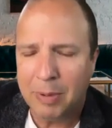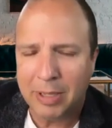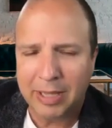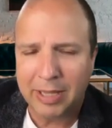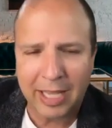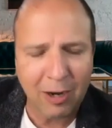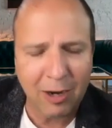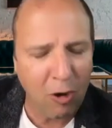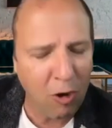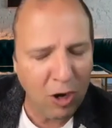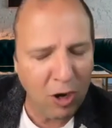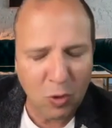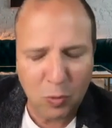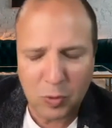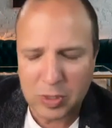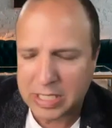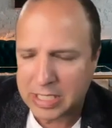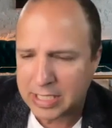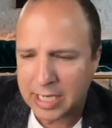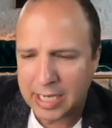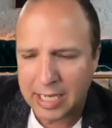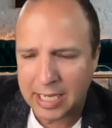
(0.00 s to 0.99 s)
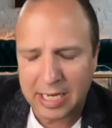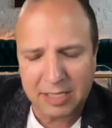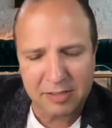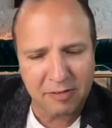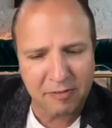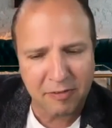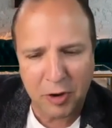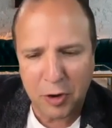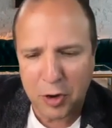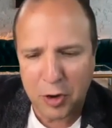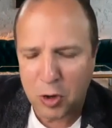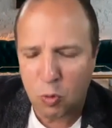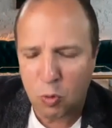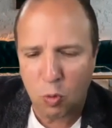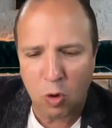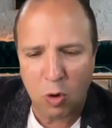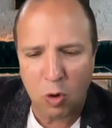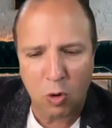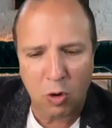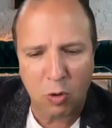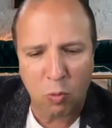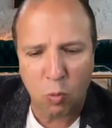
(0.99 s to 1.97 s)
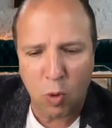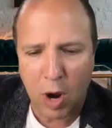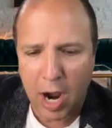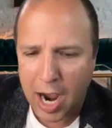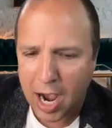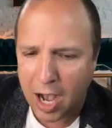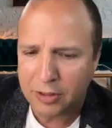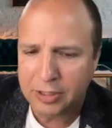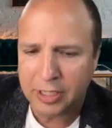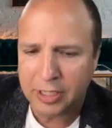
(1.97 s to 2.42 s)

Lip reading: that Hollywood scene is very wild and